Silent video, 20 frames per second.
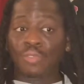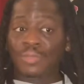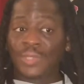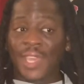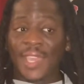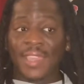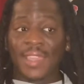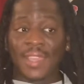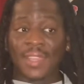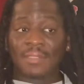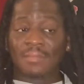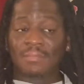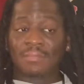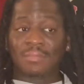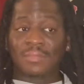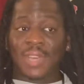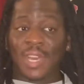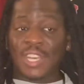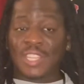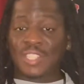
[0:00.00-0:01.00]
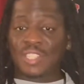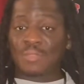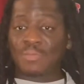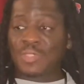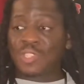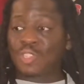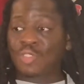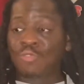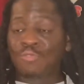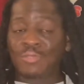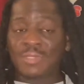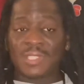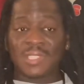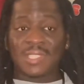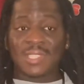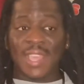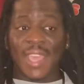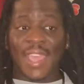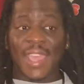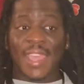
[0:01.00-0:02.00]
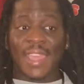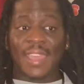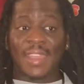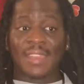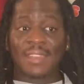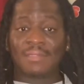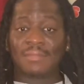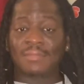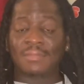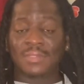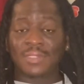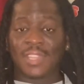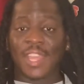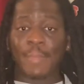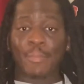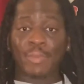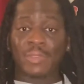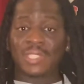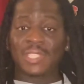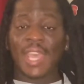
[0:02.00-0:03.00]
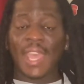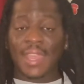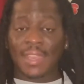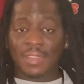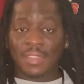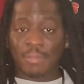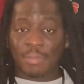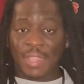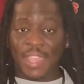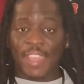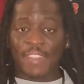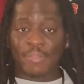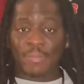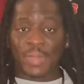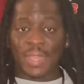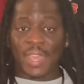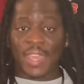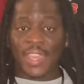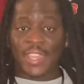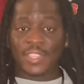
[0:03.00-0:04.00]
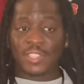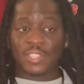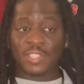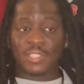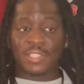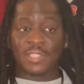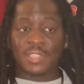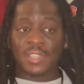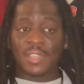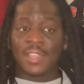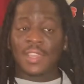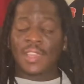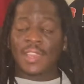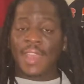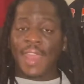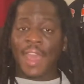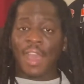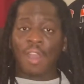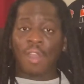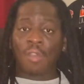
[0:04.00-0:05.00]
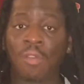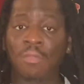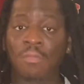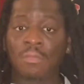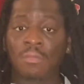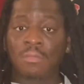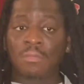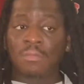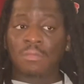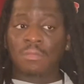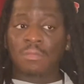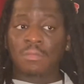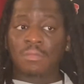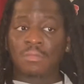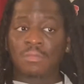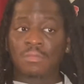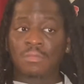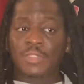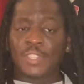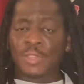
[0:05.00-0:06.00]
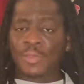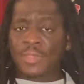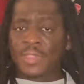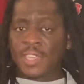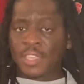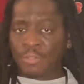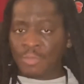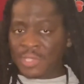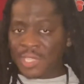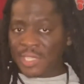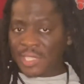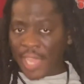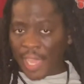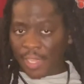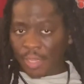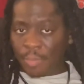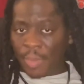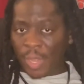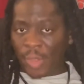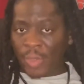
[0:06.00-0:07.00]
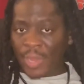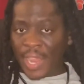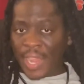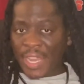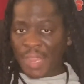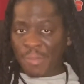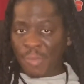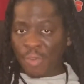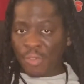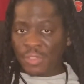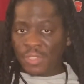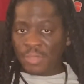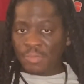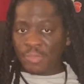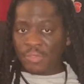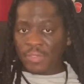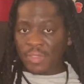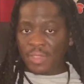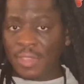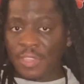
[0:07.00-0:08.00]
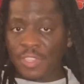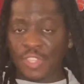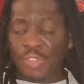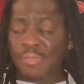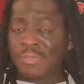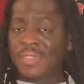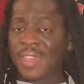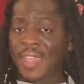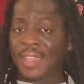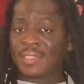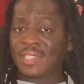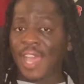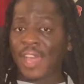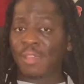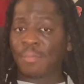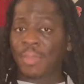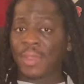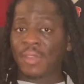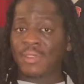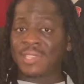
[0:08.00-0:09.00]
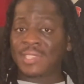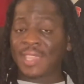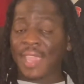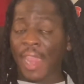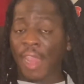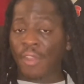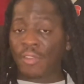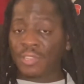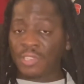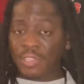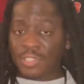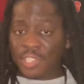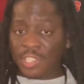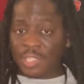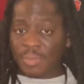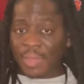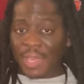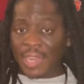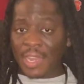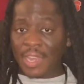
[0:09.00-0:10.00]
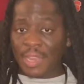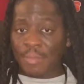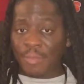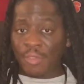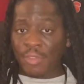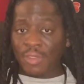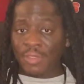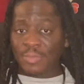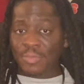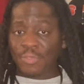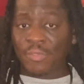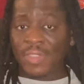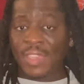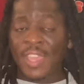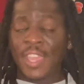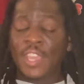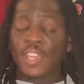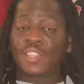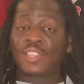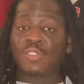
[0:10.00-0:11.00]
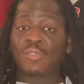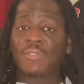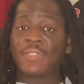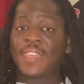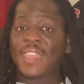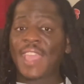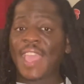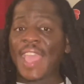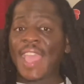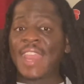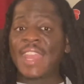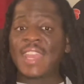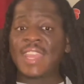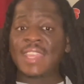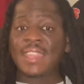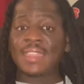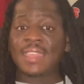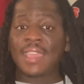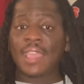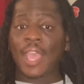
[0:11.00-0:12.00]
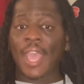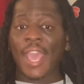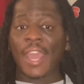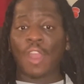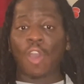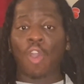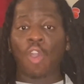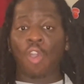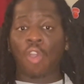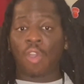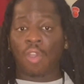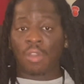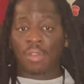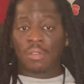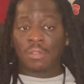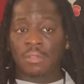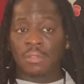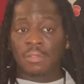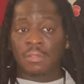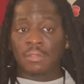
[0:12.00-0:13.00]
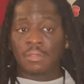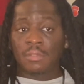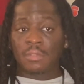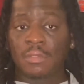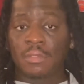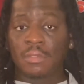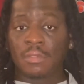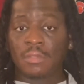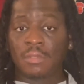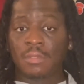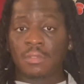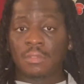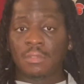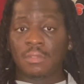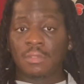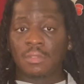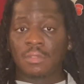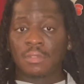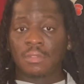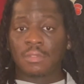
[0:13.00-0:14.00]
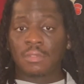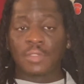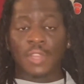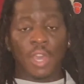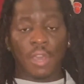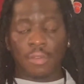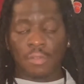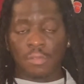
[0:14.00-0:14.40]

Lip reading: They get some suits and they pretend to be FBI agents. Now, do you think you see Tyler Perry anymore in this movie? Do you think Tyler Perry's character is explained anymore in this movie? Do you think anything at all? No.